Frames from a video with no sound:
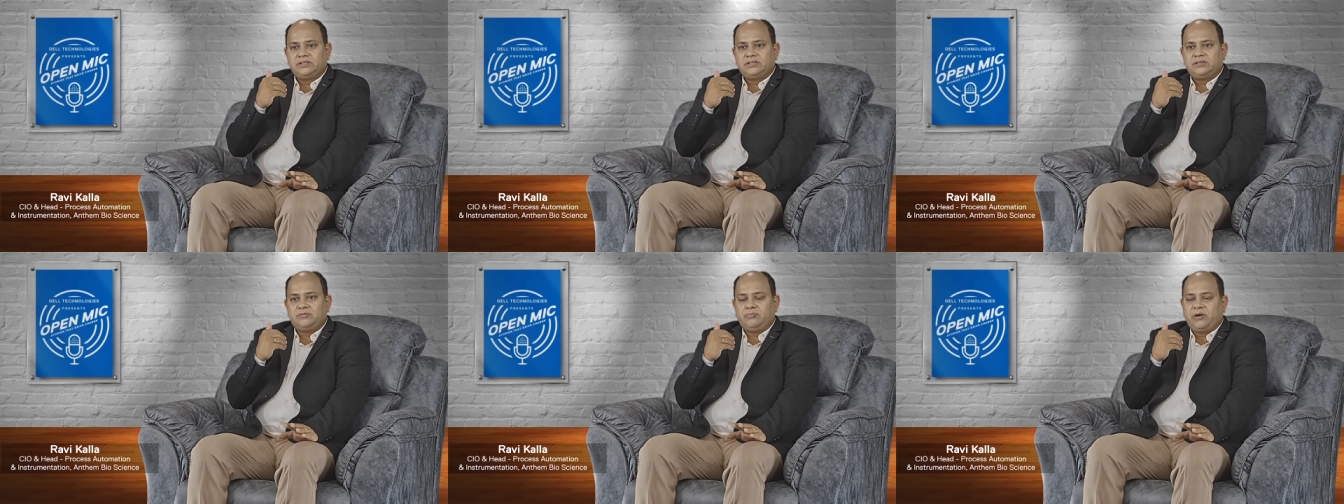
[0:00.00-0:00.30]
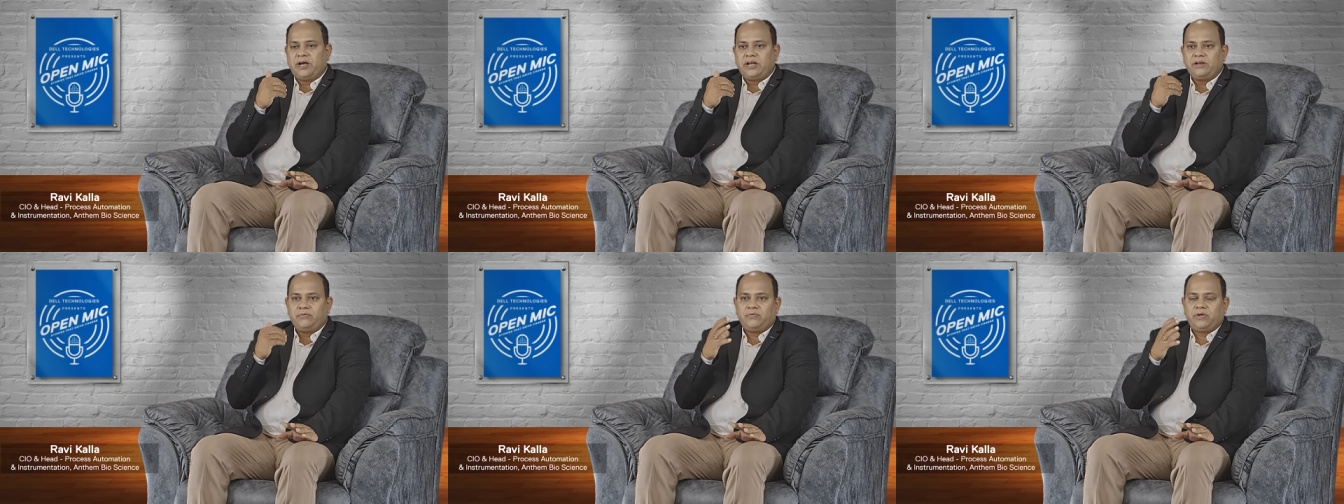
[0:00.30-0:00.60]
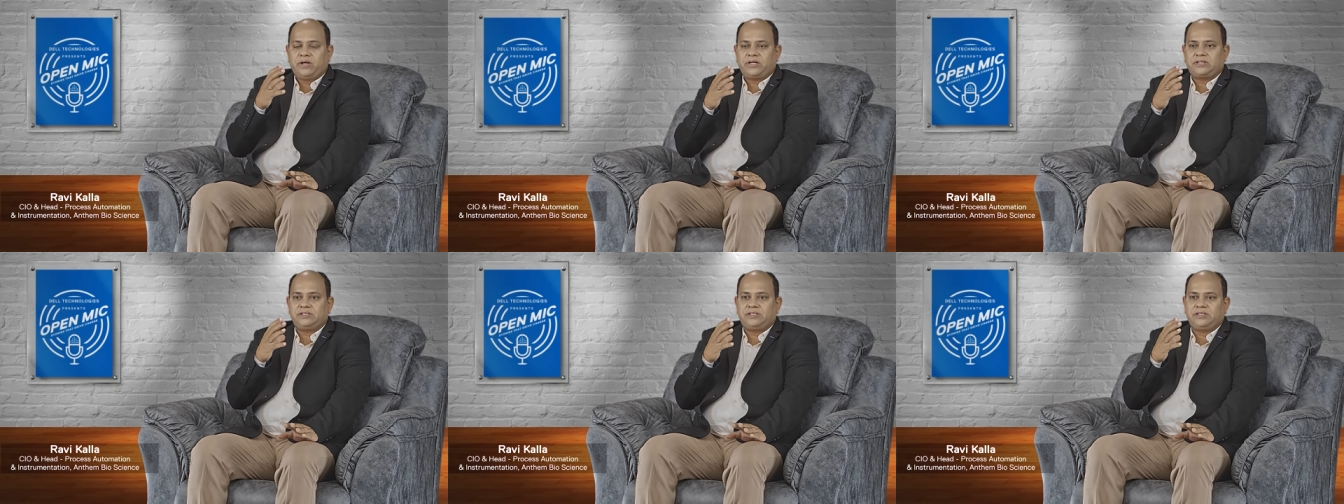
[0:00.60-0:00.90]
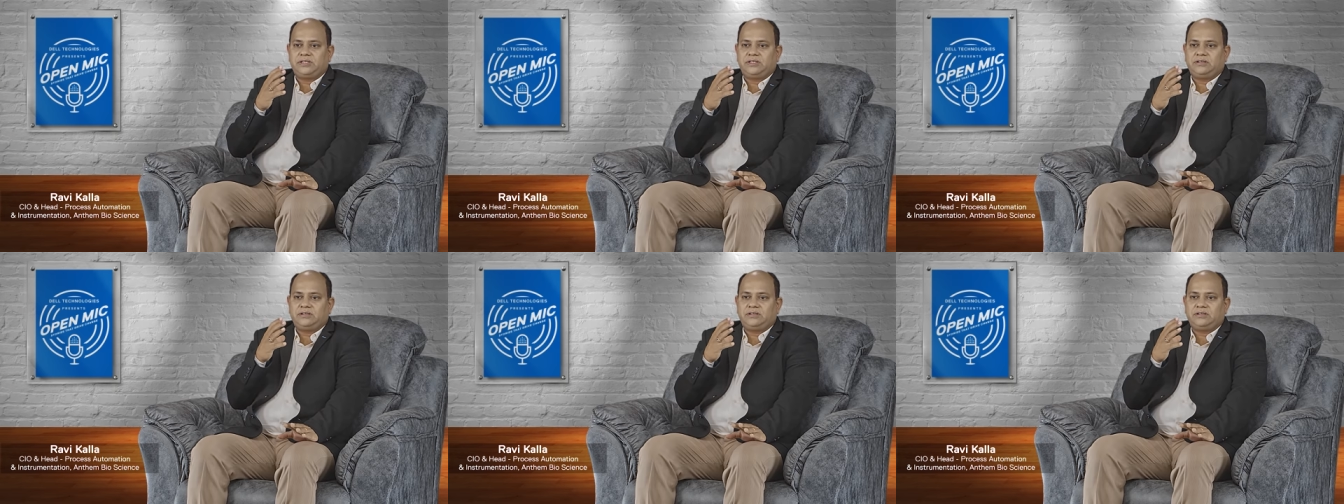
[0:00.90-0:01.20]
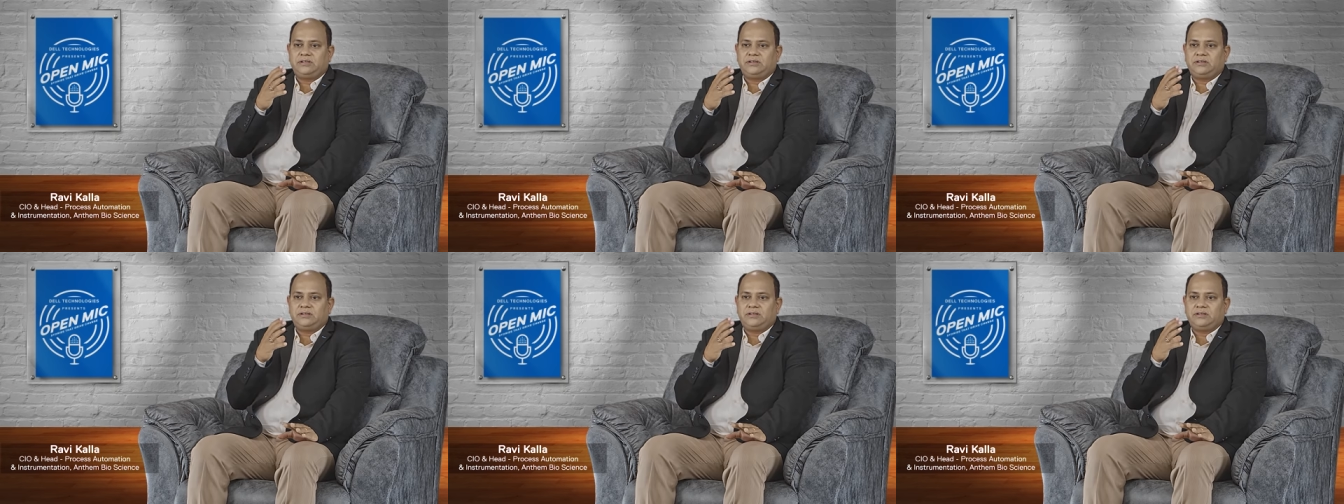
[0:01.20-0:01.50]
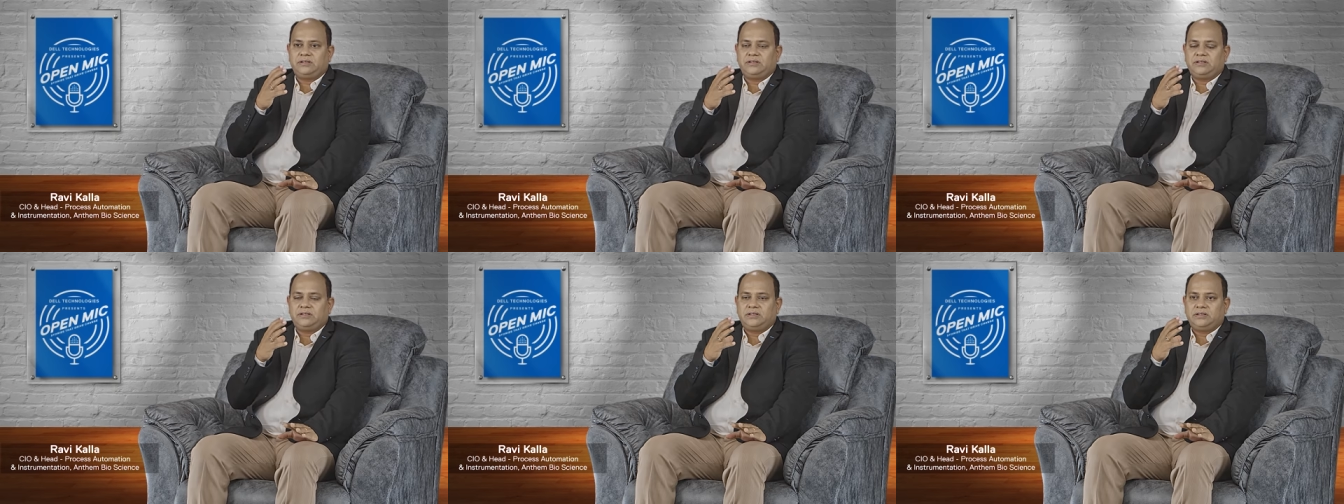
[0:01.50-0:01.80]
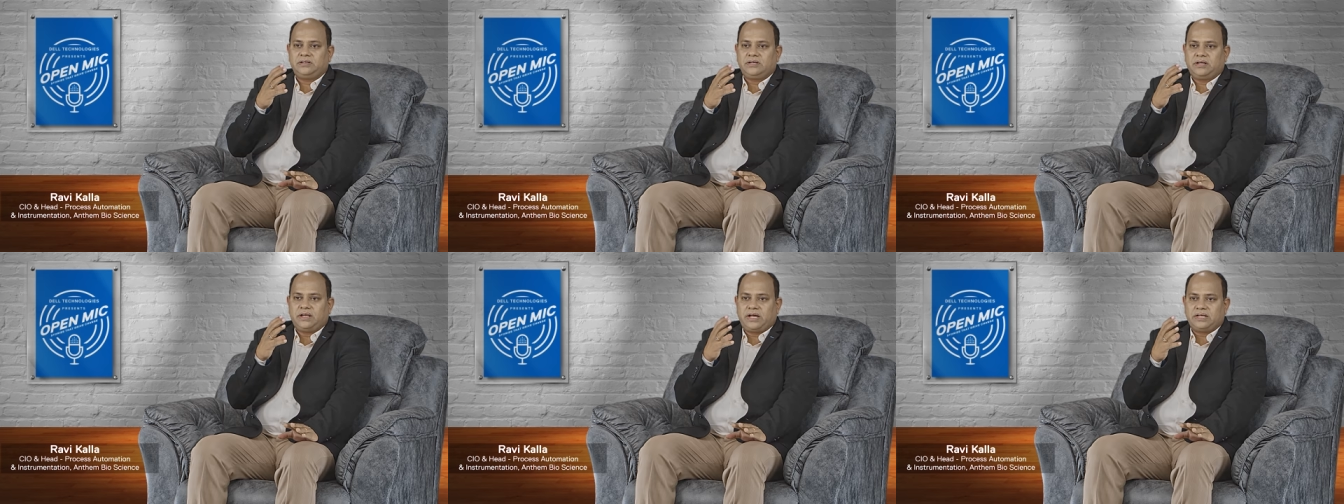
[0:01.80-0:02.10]
the manufacturing
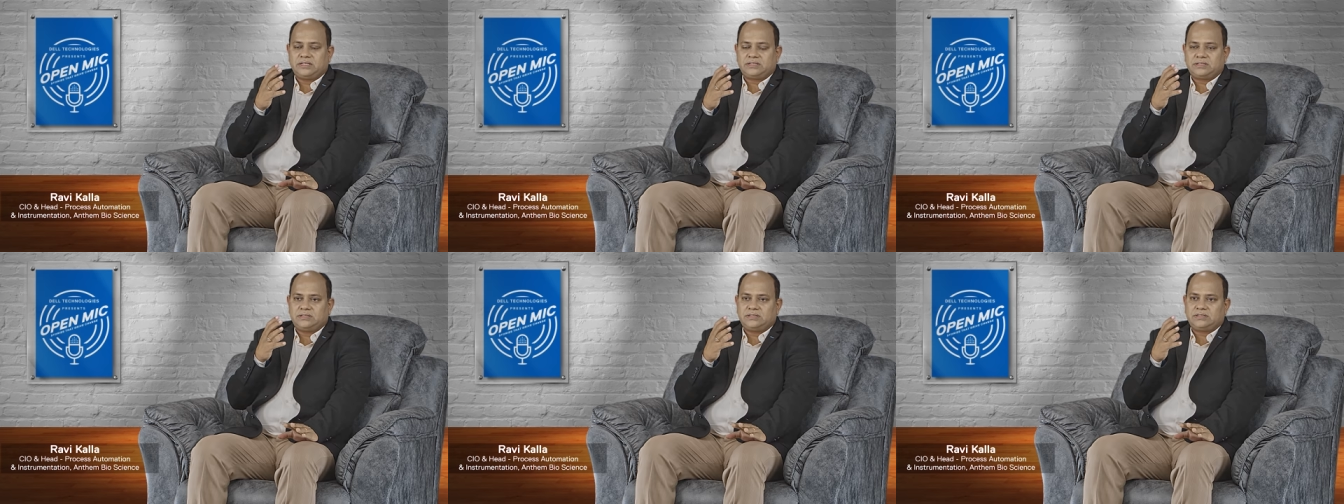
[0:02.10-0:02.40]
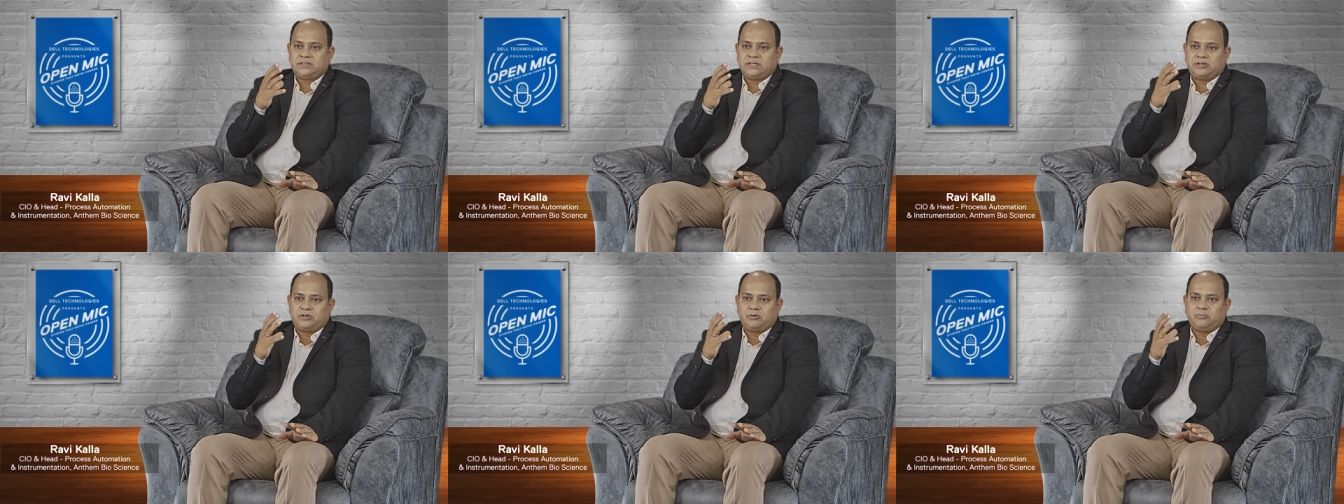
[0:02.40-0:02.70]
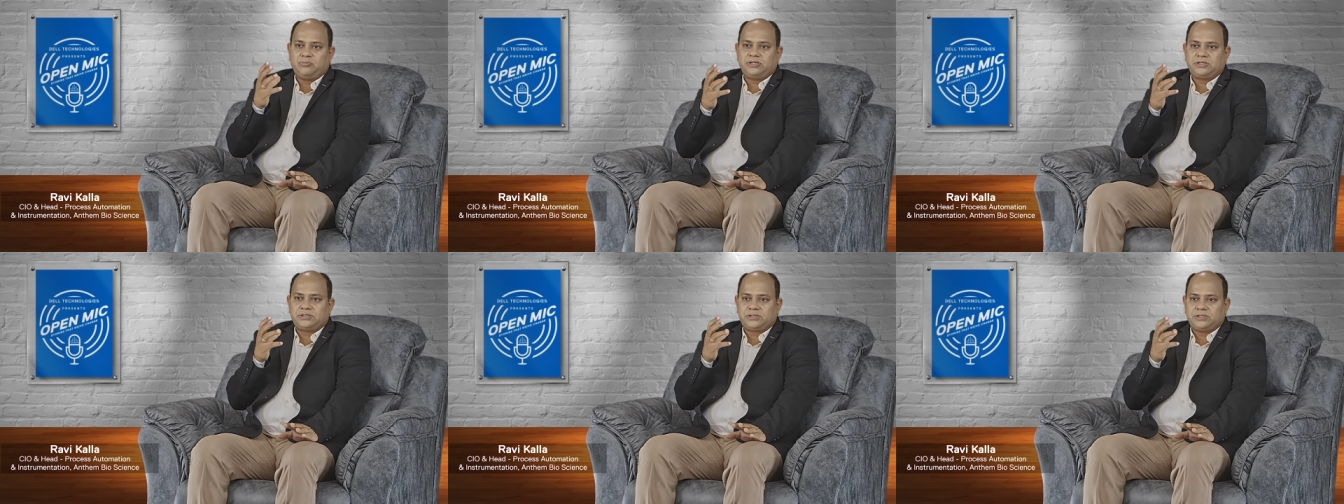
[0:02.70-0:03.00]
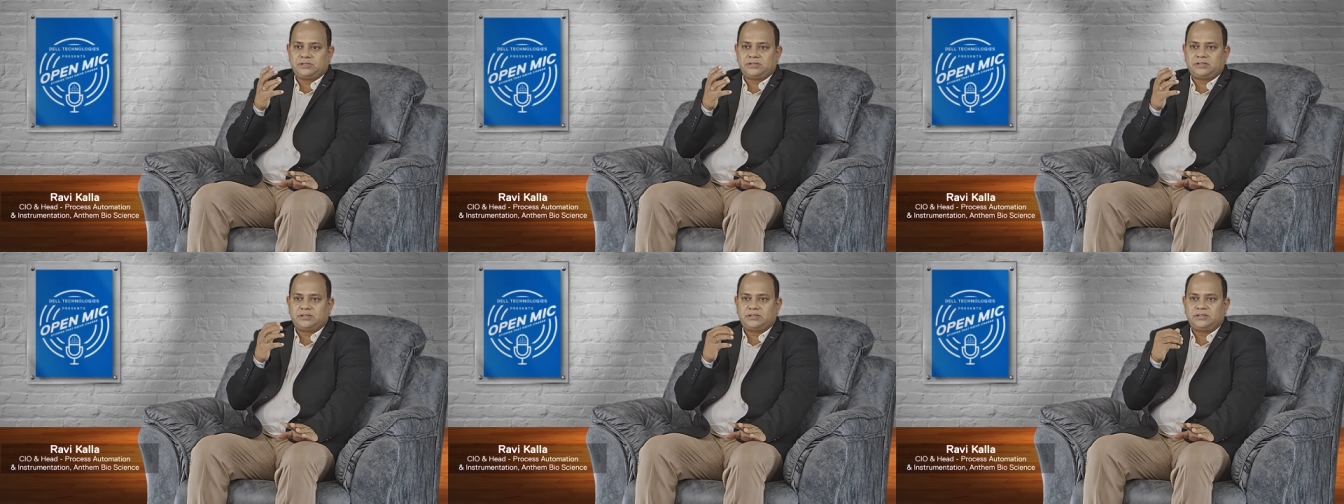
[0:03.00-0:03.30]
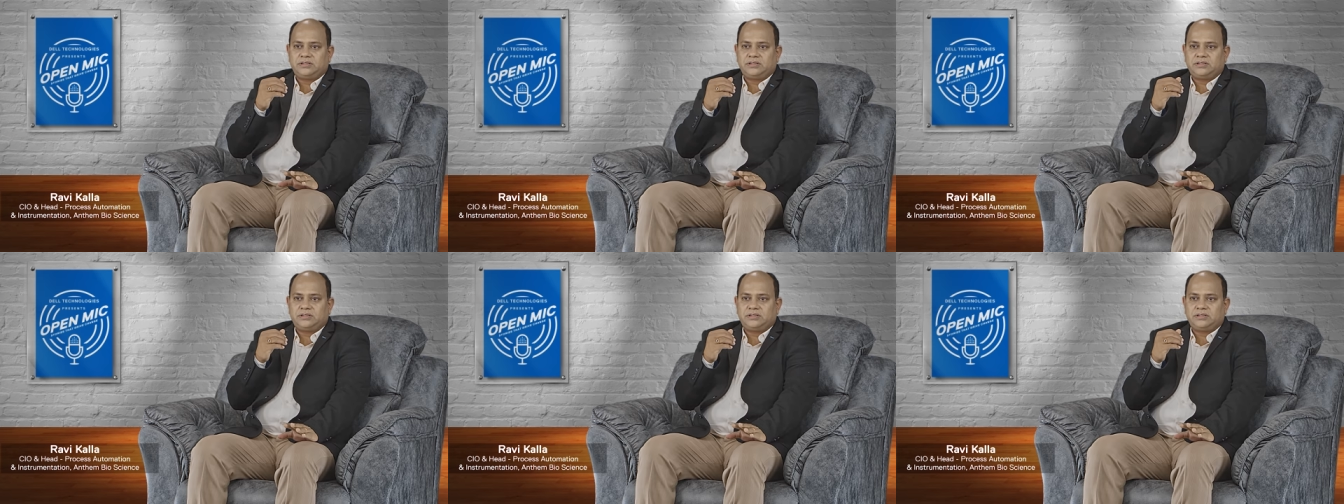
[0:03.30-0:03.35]
assets automation.